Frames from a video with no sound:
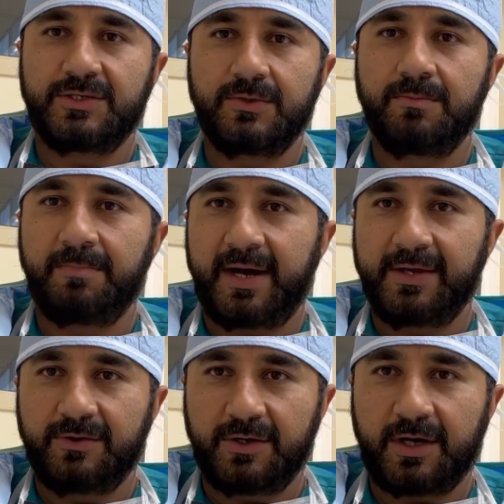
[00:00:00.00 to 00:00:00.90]
to by
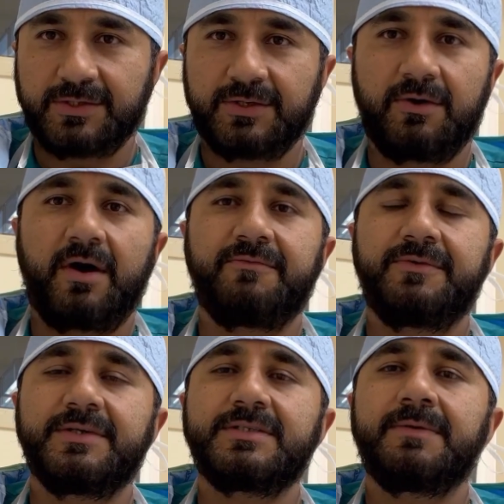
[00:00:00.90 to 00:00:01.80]
your doctor
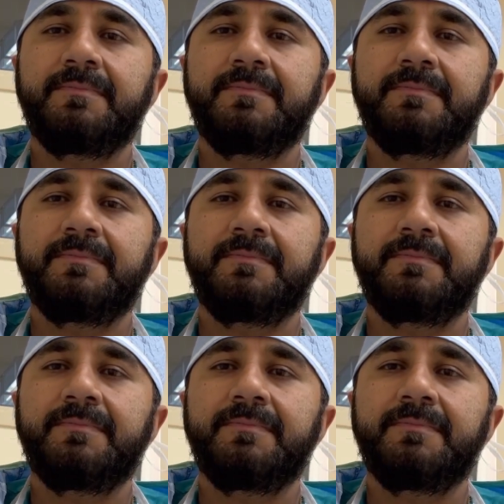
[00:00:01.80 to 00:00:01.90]
office.